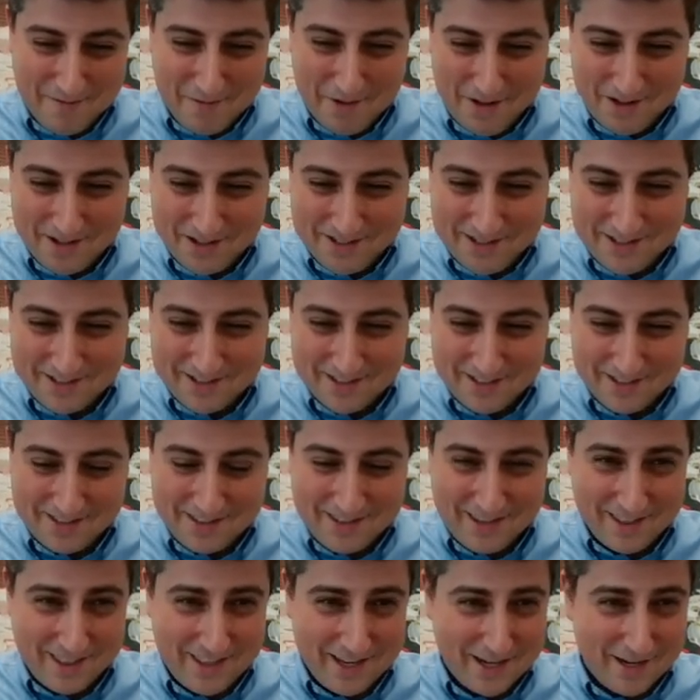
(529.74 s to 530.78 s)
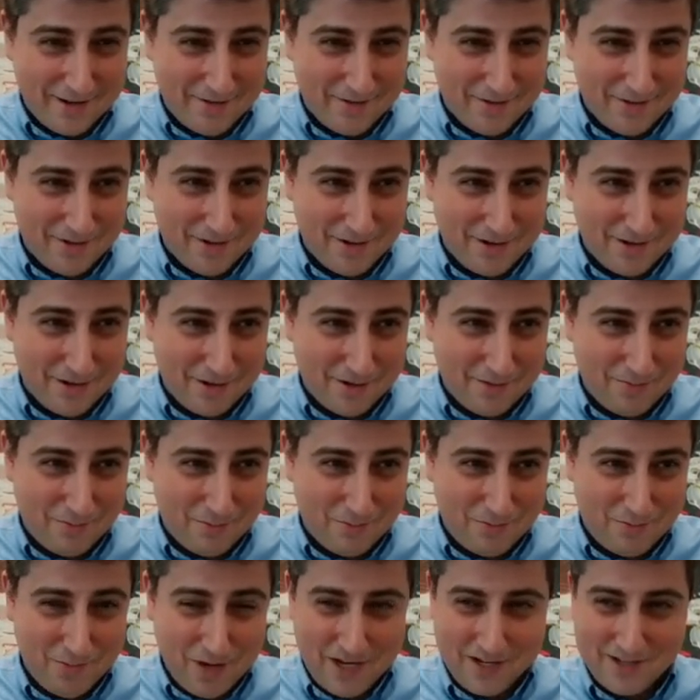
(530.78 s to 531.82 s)
Apologies, and, and thank you for your
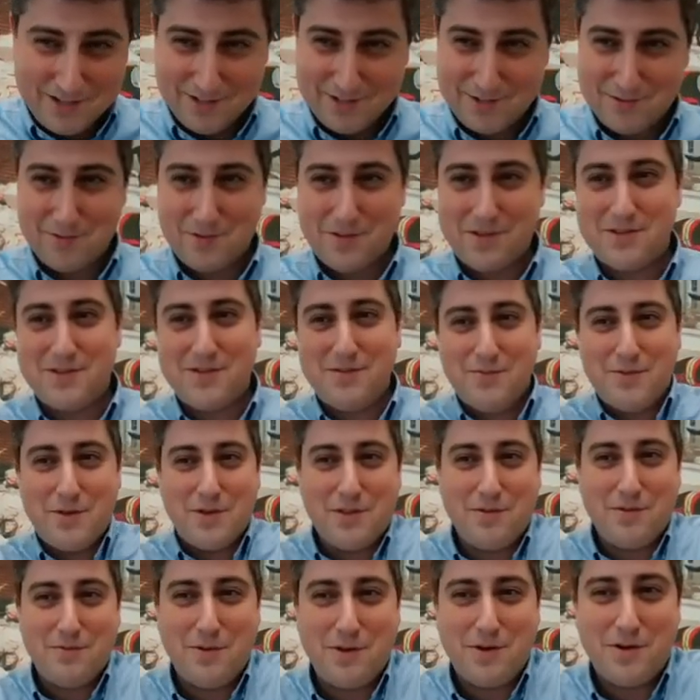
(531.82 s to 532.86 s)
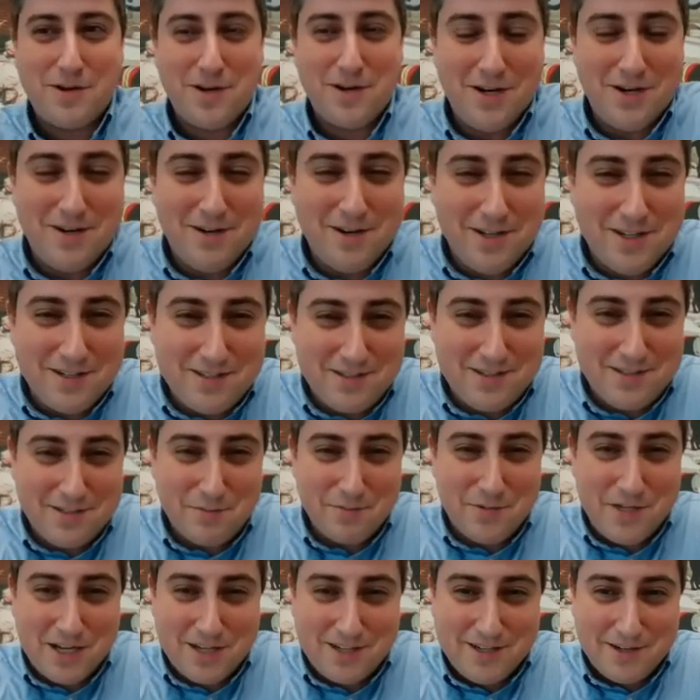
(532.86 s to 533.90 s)
patience with, with what are clearly some
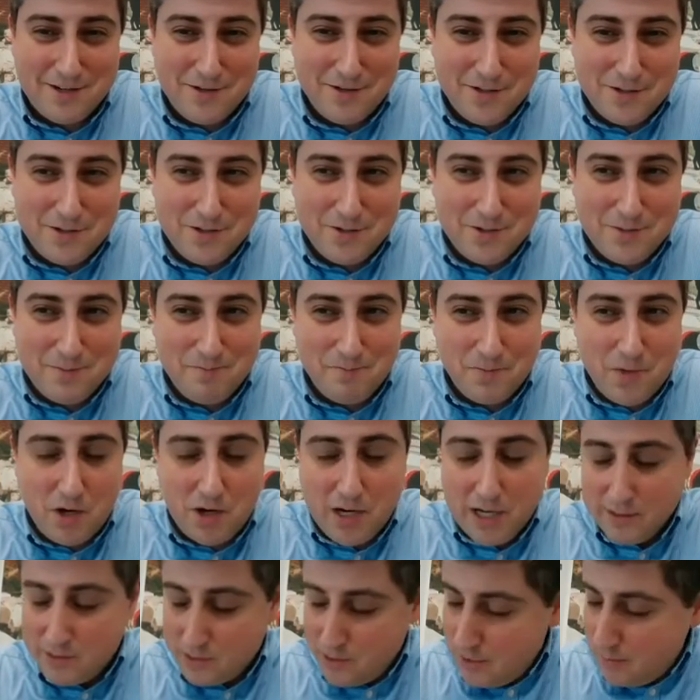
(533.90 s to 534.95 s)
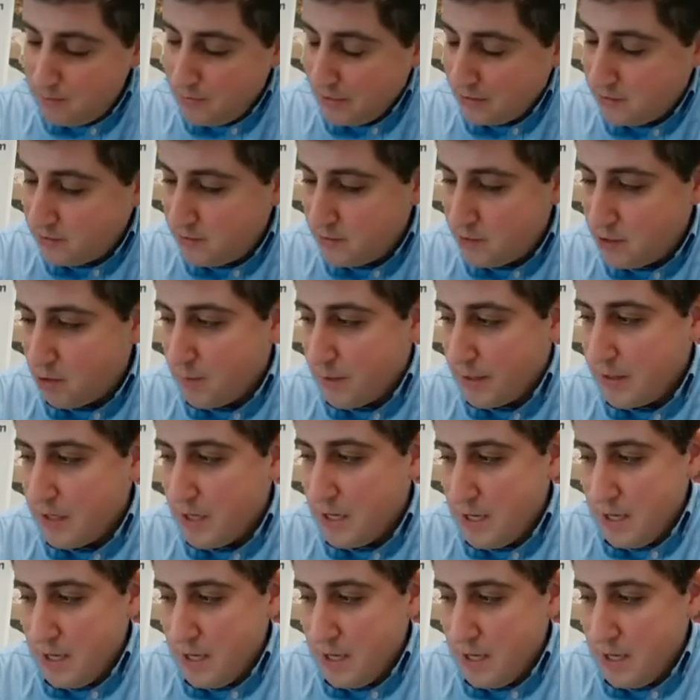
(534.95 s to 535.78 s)
technical issues. Okay, so impact to the Army.